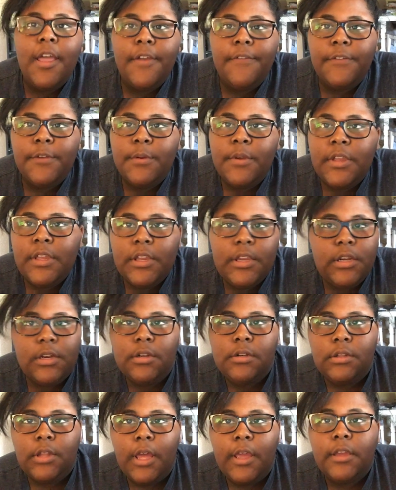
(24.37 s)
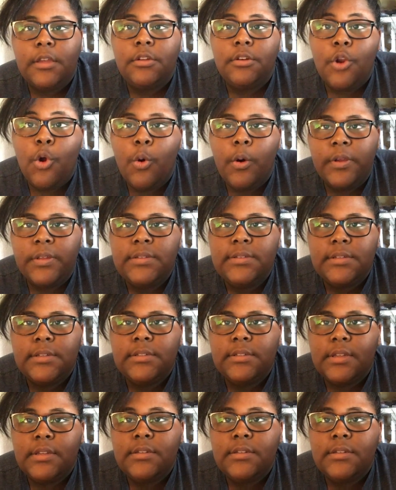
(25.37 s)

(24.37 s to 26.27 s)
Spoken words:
If you hear like noises